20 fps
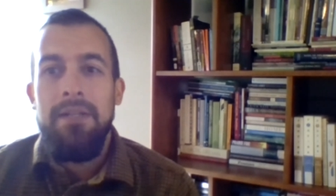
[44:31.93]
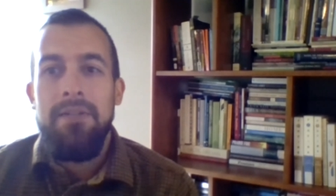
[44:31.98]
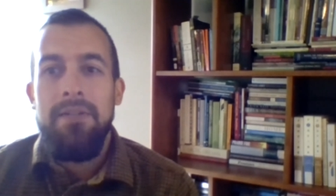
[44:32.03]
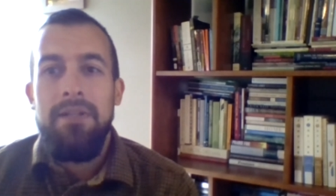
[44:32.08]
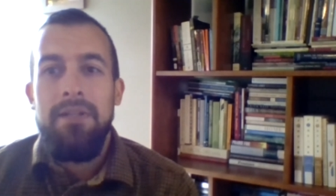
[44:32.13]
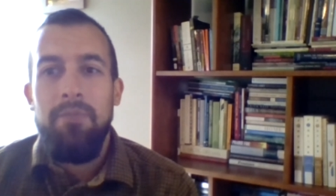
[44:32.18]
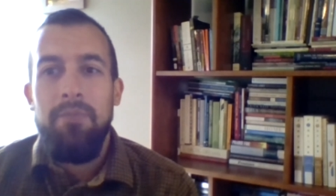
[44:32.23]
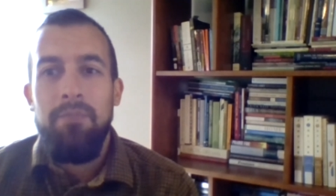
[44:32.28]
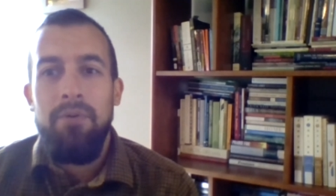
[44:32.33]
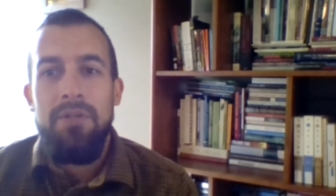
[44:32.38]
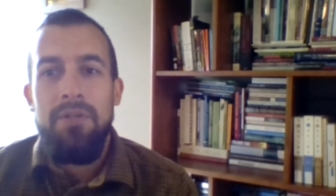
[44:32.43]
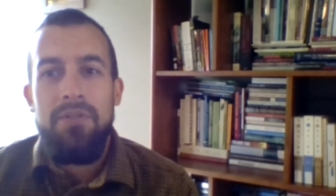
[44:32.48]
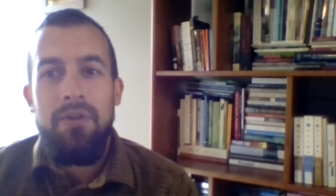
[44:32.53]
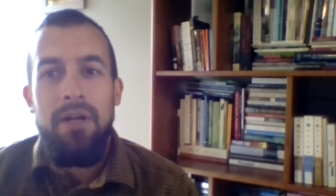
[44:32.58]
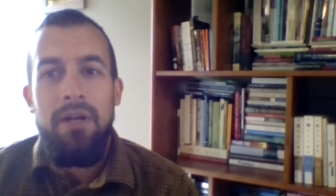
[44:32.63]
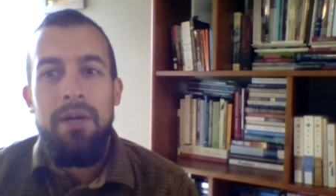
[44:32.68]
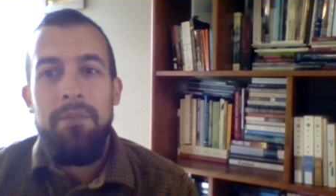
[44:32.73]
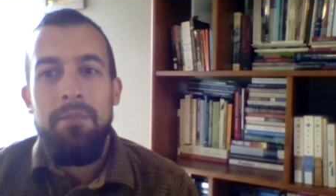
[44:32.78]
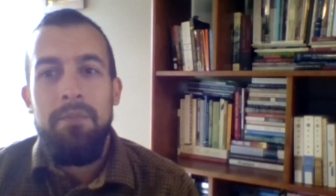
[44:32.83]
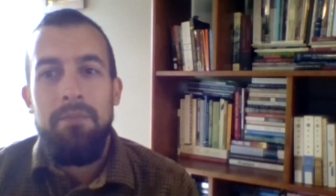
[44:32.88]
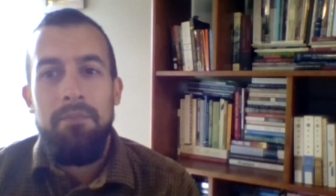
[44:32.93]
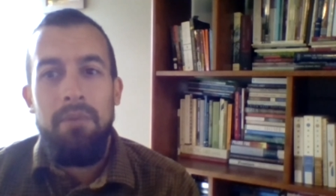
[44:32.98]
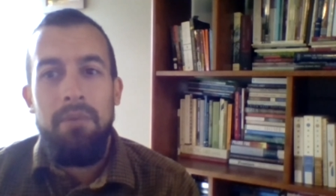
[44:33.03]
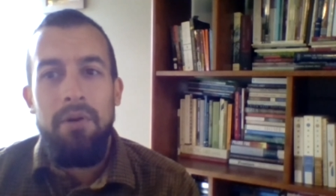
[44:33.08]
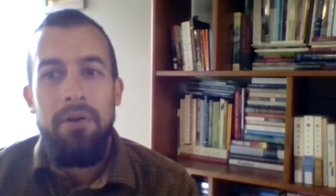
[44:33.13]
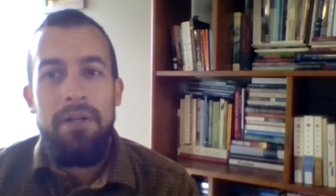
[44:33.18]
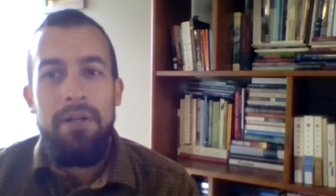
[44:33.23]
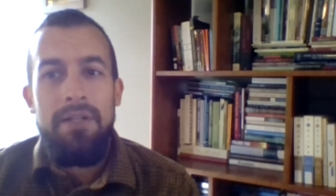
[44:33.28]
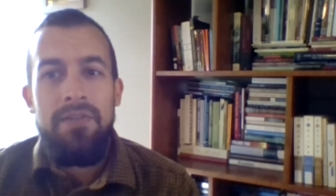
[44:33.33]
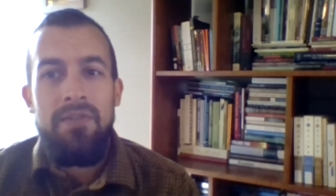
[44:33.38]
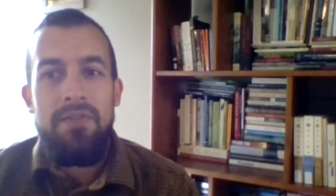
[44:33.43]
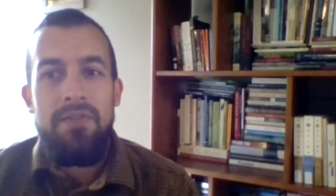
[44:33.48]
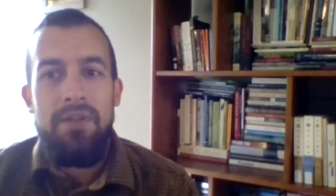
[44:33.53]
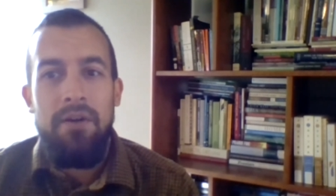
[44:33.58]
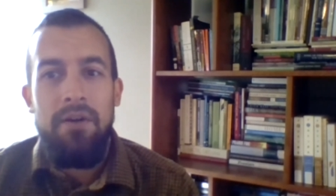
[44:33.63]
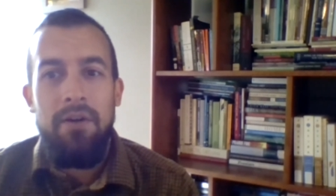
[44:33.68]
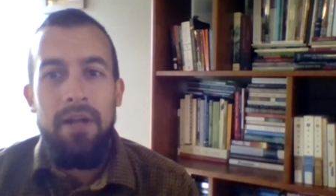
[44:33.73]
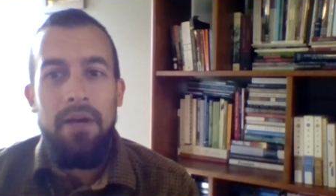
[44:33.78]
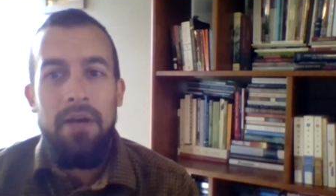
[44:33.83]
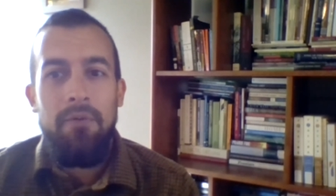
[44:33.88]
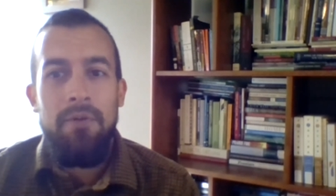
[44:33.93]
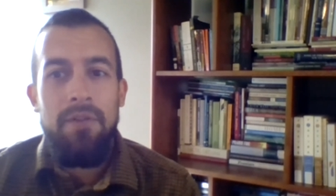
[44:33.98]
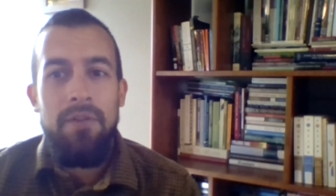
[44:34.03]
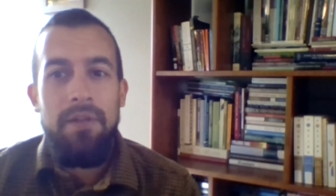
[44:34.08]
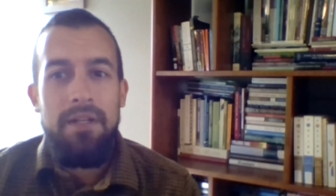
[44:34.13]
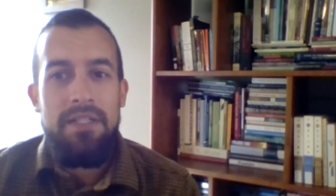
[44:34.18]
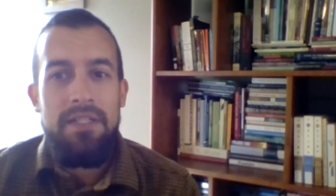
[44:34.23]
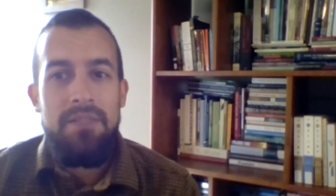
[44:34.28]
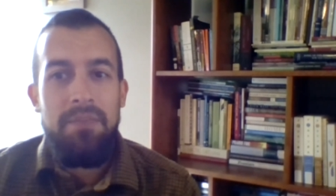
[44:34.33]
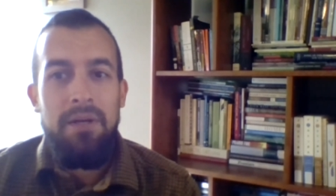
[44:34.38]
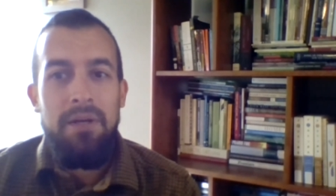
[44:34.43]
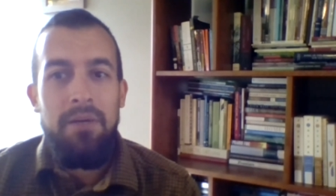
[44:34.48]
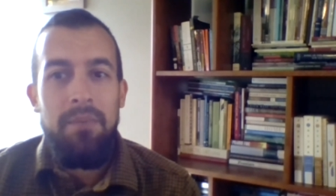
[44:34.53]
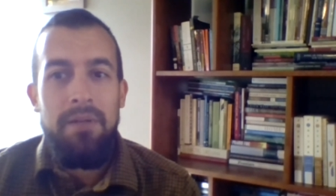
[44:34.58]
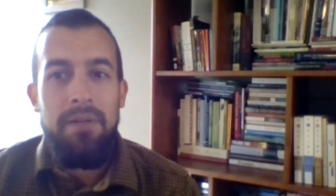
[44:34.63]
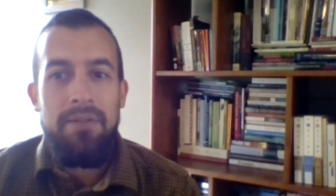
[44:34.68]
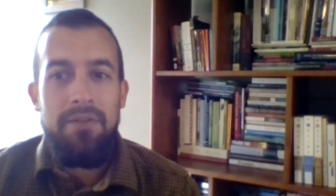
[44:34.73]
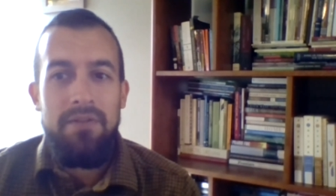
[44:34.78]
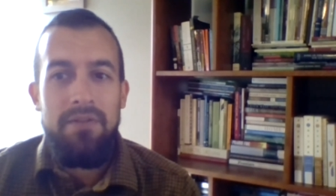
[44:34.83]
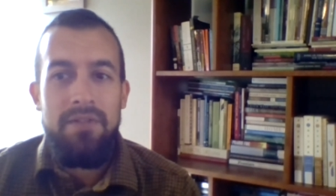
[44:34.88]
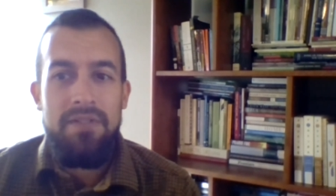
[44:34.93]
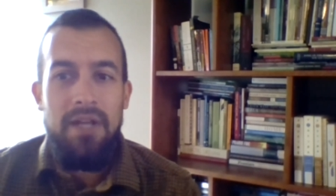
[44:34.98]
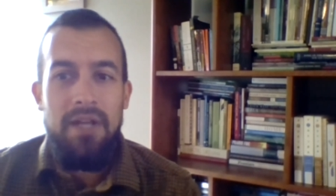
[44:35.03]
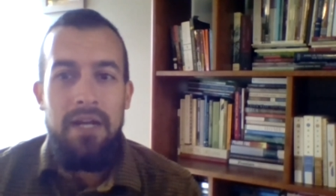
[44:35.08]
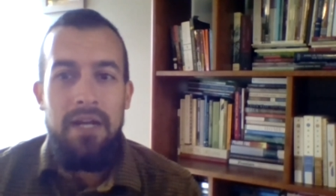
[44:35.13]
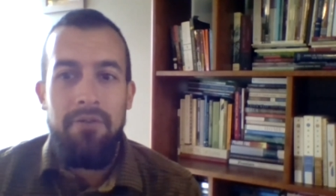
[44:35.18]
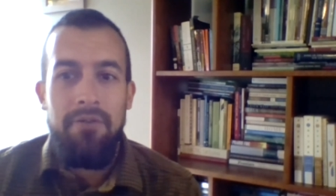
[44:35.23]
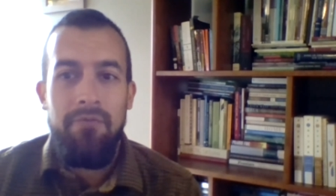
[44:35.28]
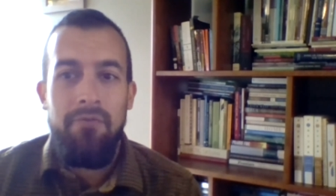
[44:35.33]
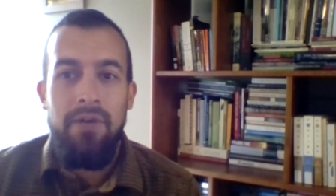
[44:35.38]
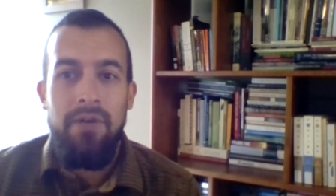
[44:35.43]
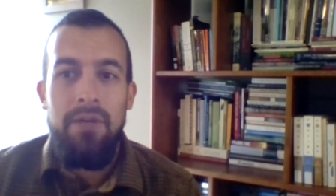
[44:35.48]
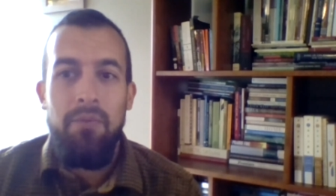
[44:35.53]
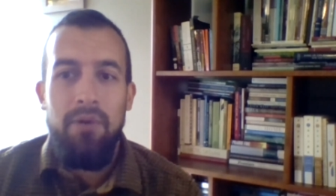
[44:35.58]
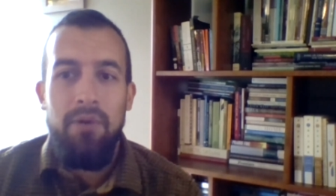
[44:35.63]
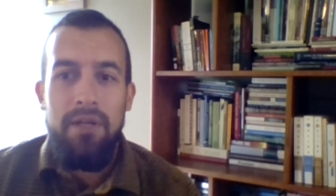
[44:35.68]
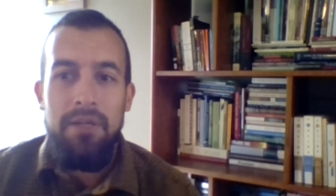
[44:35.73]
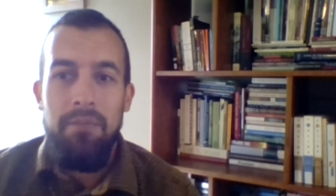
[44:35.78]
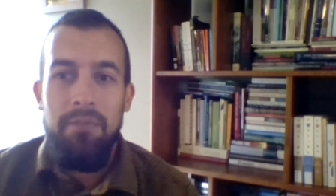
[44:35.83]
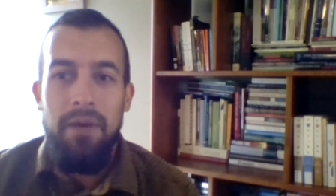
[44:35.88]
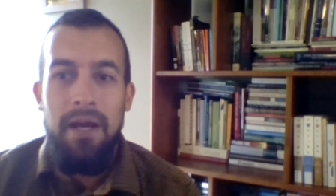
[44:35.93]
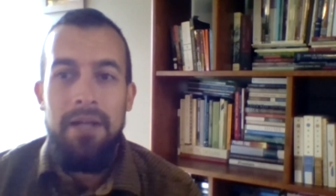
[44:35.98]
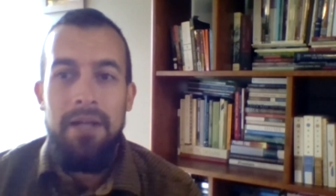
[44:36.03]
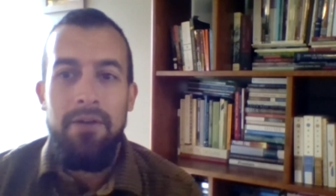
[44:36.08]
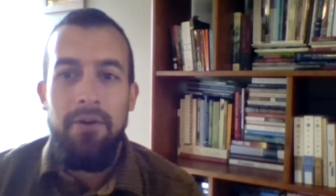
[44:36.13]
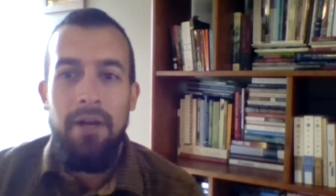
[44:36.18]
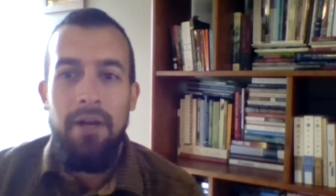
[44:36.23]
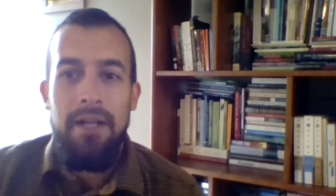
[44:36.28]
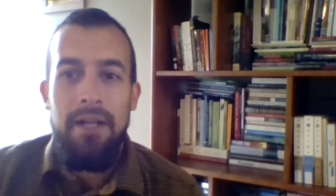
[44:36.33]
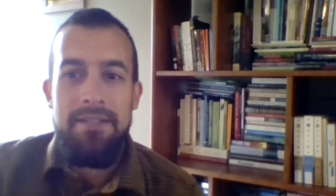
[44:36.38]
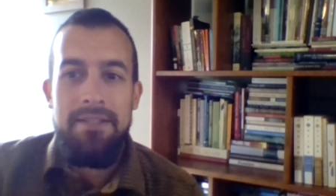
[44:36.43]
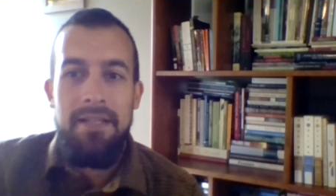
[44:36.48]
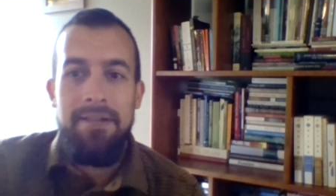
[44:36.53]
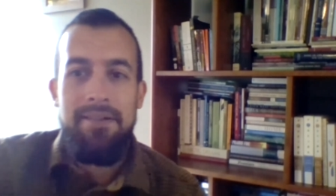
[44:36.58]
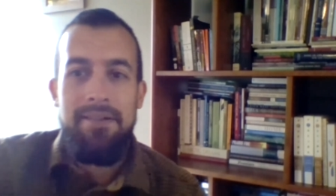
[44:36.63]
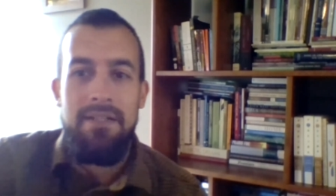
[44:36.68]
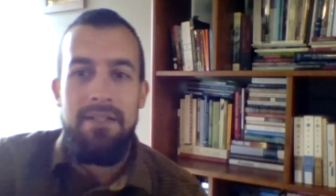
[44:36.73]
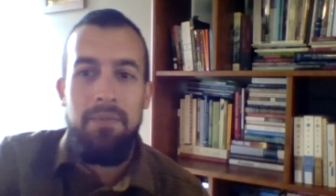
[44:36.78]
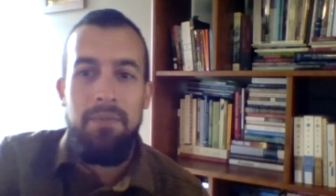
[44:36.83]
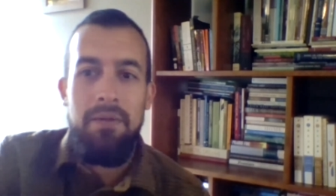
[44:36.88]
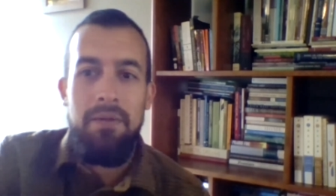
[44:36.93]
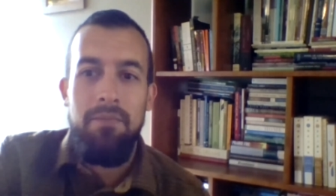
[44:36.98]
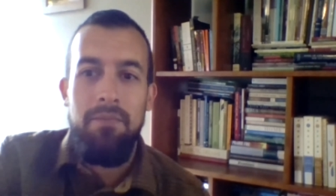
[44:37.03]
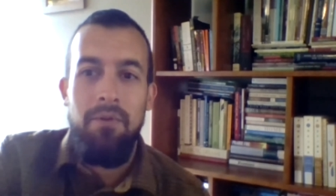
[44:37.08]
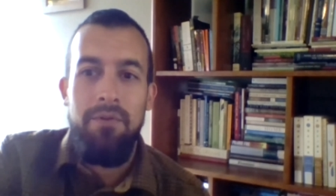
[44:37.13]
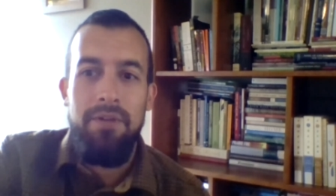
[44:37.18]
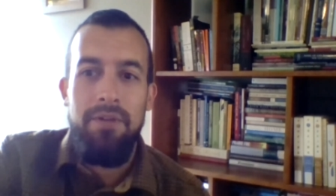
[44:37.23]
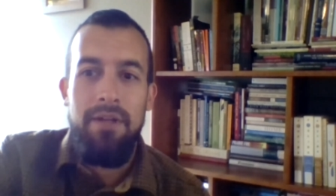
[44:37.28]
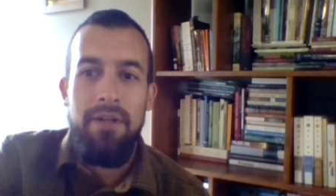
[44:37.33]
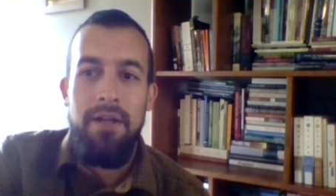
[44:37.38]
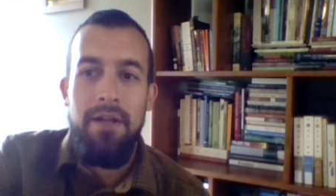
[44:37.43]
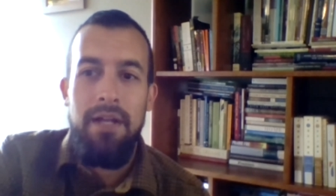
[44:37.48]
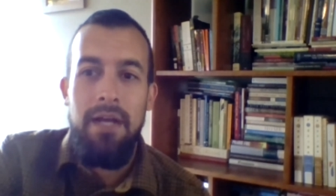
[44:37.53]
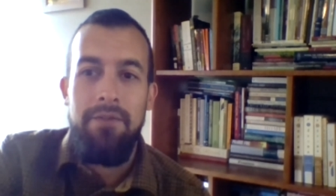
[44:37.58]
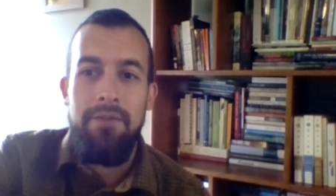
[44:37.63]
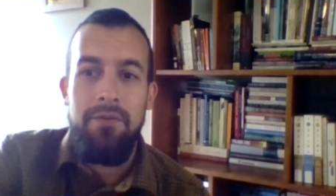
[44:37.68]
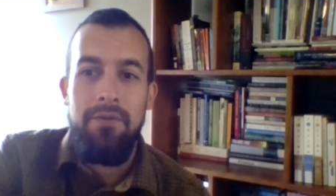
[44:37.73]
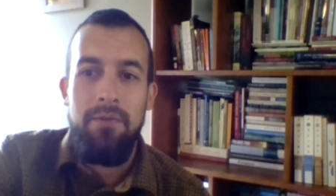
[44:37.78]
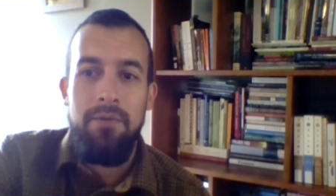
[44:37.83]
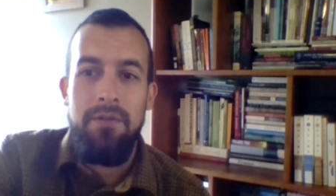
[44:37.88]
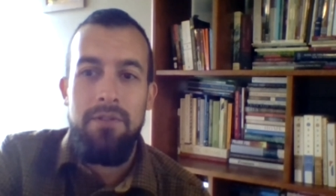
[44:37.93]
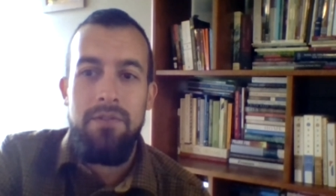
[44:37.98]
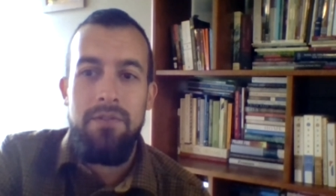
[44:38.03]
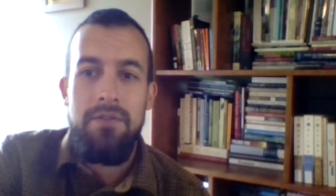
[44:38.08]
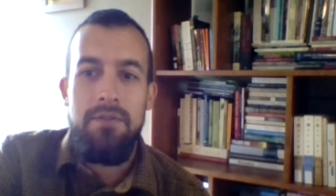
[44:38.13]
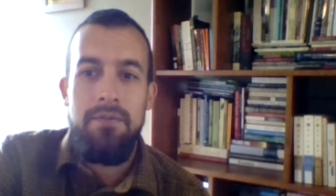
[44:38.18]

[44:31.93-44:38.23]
Did prescribed burning start out with an experimental design or framework in mind, or has that just been bolted on afterwards?